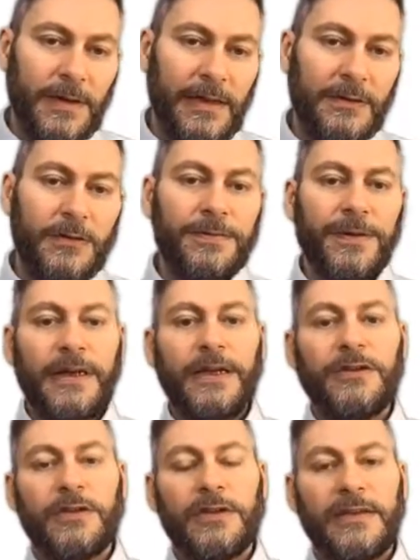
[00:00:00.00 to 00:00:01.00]
E to
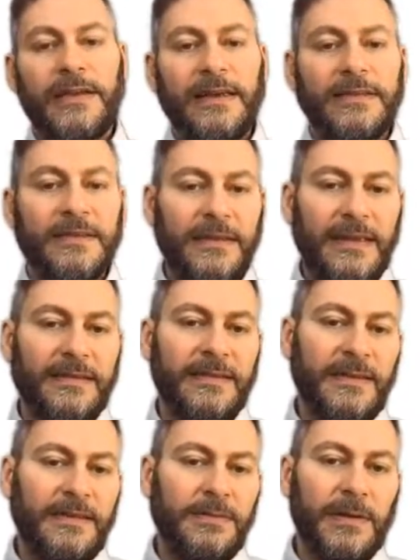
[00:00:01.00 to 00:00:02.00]
finish, so that takes 6.
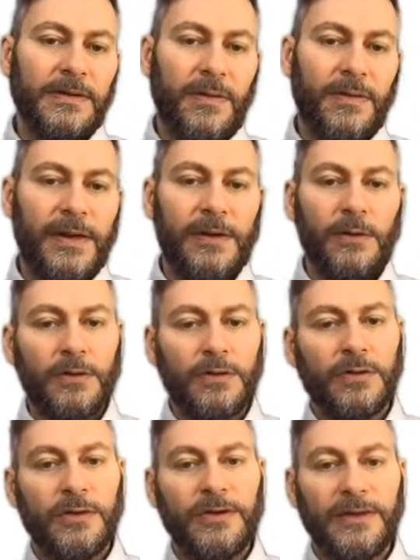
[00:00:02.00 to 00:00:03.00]
6 plus 3
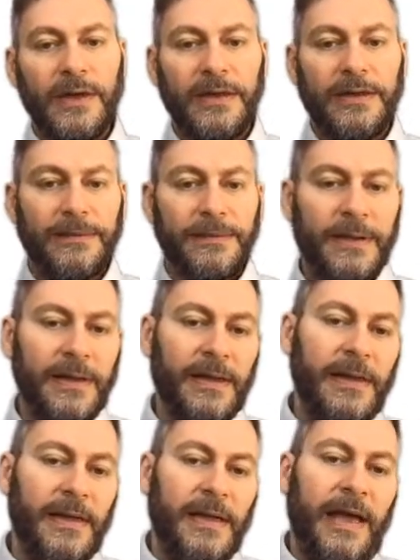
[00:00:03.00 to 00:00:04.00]
also is 9.
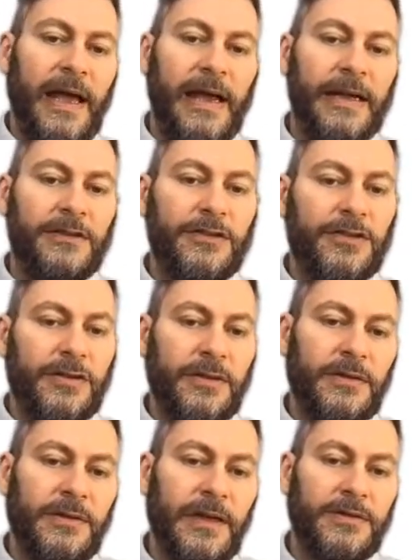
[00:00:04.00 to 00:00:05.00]
H
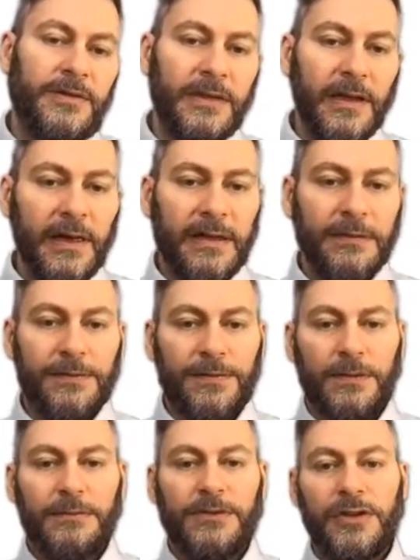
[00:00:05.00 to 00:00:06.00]
takes the 9
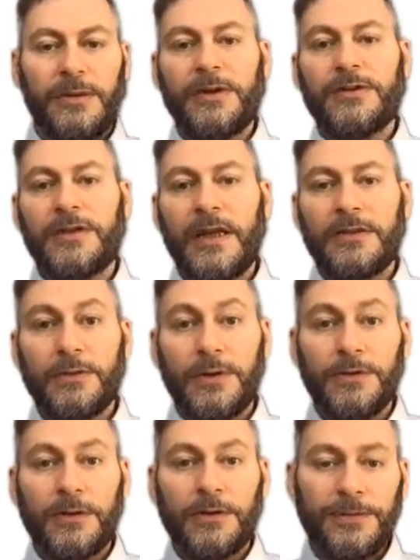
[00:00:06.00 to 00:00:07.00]
from G because it has to
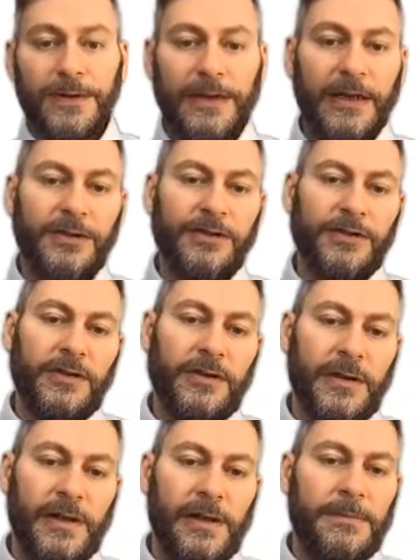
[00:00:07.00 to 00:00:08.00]
wait for it to finish,
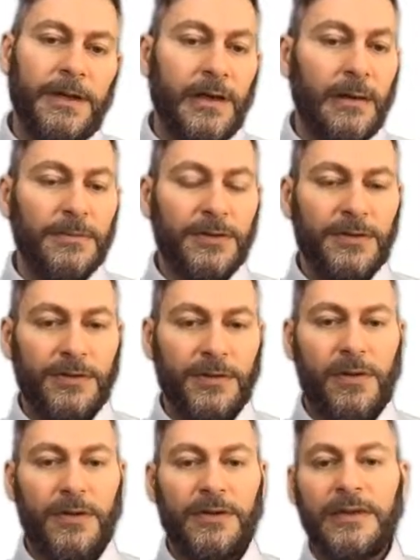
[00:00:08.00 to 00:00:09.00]
becomes
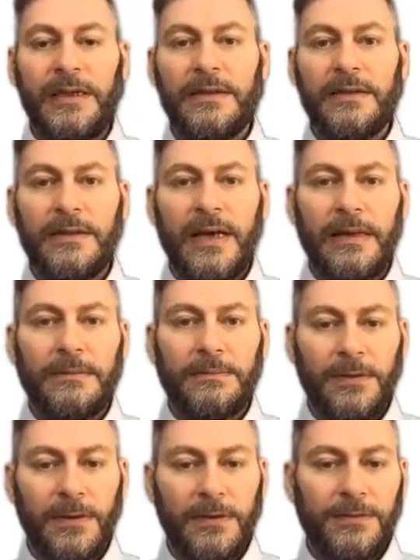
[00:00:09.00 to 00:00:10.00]
13. 9
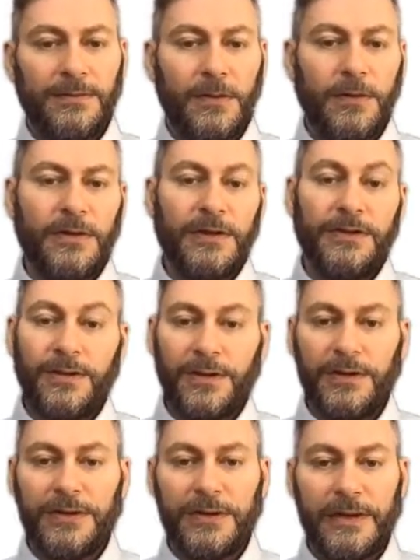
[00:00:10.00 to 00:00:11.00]
plus 4 is
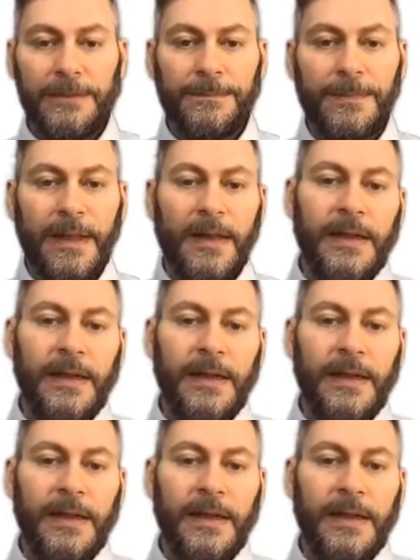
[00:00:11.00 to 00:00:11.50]
13.